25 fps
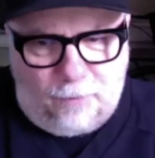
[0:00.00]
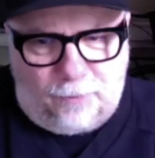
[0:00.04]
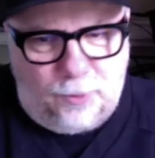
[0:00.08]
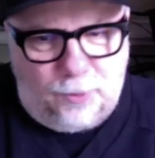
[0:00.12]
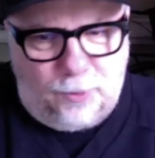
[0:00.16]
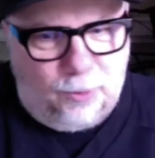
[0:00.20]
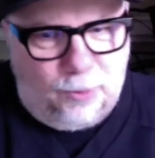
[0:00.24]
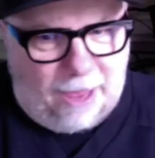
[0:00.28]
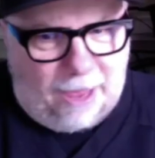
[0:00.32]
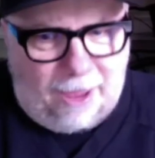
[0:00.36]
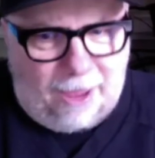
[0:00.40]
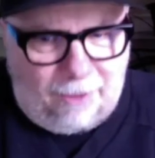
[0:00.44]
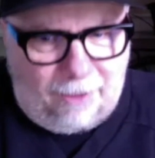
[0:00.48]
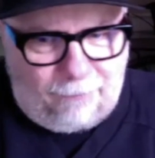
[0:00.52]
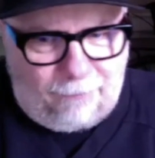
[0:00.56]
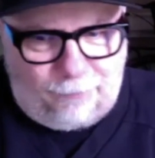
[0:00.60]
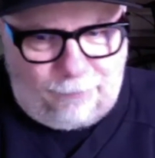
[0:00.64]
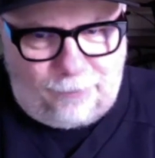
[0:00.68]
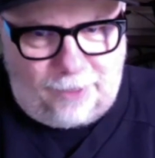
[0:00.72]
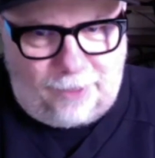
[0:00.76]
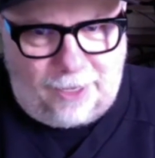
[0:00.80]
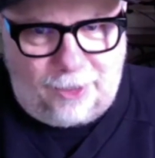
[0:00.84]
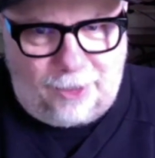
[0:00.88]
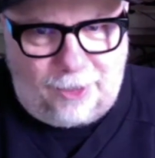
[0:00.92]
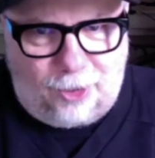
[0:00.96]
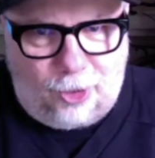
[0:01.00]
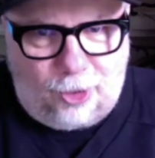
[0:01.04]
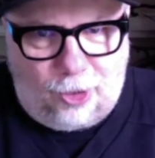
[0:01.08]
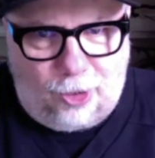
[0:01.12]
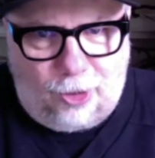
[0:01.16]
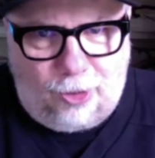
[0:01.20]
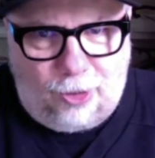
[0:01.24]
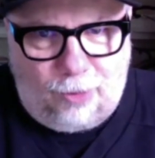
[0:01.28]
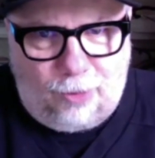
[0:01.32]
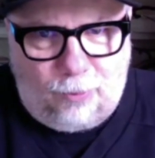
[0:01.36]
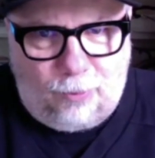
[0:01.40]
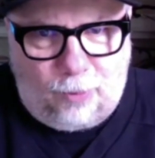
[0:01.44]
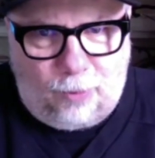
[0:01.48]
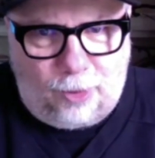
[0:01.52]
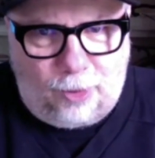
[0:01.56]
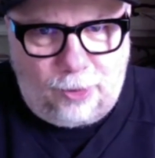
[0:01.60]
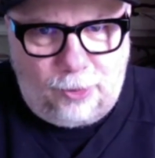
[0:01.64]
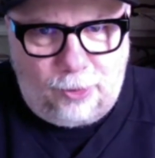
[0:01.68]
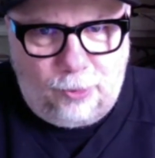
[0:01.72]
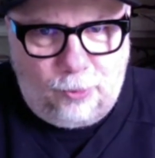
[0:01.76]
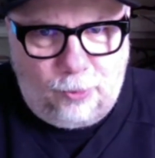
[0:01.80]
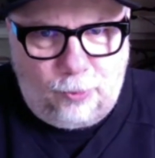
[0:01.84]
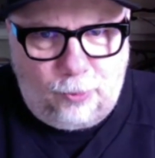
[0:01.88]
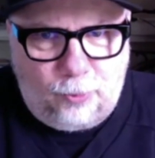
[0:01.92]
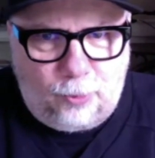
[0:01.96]
laughed at all while
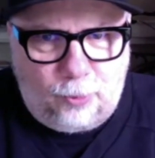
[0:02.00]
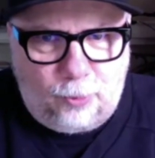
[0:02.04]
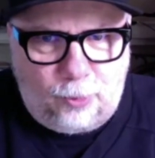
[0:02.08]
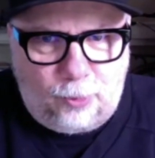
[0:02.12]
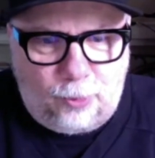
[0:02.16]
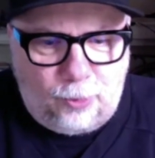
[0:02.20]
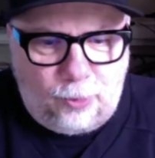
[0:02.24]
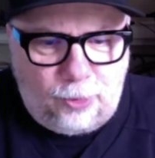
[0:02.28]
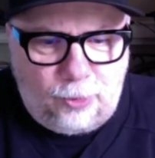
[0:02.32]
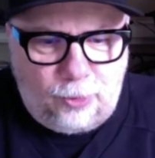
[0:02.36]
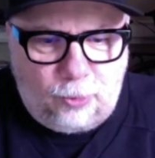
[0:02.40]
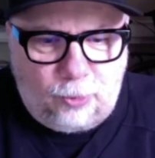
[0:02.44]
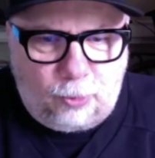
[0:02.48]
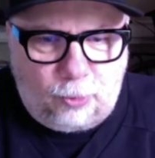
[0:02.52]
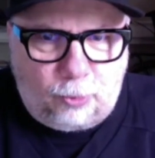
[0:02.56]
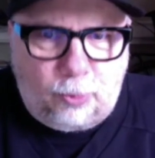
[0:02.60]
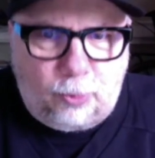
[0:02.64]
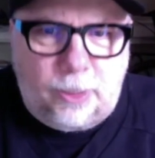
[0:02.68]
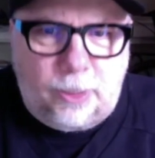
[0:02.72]
you're, you're oh, reading